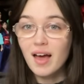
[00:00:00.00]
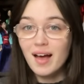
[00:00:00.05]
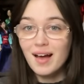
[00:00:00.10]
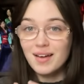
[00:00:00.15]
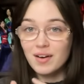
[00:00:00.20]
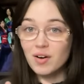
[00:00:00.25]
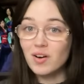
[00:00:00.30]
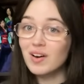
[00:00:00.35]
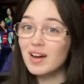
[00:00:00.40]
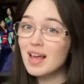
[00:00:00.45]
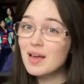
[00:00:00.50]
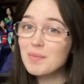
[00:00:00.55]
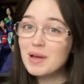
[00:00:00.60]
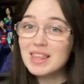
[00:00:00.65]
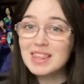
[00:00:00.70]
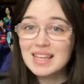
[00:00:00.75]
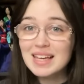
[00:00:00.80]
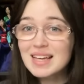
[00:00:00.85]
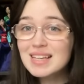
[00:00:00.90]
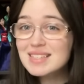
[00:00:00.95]
And her name, I
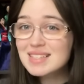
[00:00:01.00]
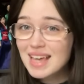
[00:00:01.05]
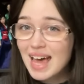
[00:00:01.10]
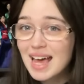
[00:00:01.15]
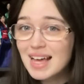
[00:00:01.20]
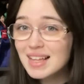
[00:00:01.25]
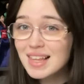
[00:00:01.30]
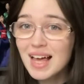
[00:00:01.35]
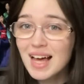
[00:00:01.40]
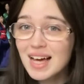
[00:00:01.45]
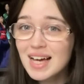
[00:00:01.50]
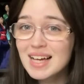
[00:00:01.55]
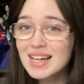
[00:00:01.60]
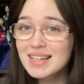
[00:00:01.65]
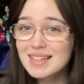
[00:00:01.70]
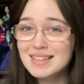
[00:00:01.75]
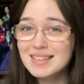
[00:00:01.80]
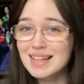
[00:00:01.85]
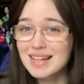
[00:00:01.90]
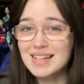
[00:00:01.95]
think, is Kayla,
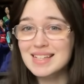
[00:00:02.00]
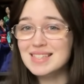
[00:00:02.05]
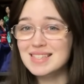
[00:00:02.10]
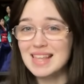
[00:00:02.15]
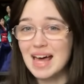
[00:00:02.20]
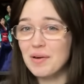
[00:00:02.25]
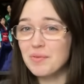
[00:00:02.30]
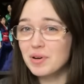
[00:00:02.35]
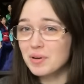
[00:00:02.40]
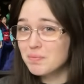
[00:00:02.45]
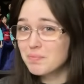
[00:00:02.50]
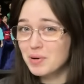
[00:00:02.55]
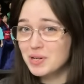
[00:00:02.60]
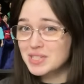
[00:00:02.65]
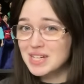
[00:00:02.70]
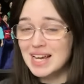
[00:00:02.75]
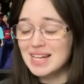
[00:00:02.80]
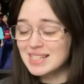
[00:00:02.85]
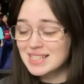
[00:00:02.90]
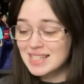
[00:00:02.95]
because that would
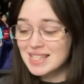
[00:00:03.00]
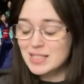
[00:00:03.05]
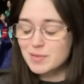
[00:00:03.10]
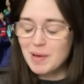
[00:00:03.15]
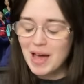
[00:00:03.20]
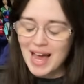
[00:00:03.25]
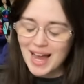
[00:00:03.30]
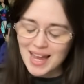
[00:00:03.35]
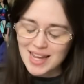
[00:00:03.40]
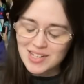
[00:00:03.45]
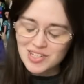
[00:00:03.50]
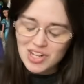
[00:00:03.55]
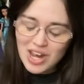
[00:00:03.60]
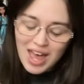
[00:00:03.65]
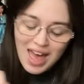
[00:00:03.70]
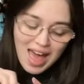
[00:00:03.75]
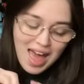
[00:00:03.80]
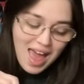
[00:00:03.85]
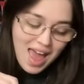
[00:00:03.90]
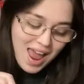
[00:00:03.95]
pertain to this package.
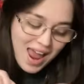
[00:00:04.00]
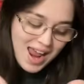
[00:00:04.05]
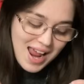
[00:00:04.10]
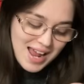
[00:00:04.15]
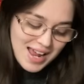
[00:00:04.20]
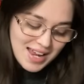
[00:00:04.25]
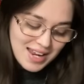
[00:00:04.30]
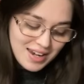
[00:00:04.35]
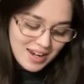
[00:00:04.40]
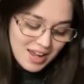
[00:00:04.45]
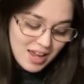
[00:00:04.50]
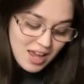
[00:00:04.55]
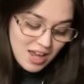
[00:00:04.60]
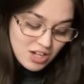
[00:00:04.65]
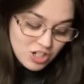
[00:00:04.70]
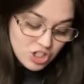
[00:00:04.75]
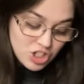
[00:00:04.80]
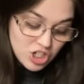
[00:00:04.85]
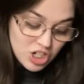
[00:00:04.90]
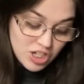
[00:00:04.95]
And
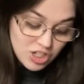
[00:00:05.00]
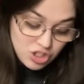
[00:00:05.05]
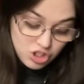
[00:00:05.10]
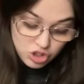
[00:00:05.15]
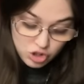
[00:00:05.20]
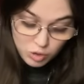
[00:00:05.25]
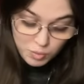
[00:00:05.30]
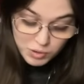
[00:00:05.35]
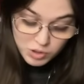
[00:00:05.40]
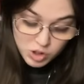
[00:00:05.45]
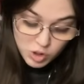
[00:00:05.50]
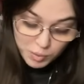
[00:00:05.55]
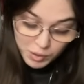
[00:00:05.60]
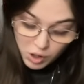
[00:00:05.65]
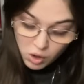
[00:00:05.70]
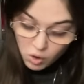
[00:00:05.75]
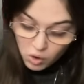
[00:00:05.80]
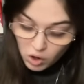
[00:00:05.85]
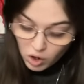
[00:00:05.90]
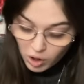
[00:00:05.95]
she is super, super
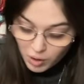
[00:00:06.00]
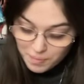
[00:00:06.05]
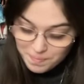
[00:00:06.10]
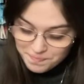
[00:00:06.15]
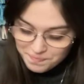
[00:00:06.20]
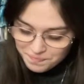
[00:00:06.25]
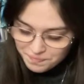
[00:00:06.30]
cool.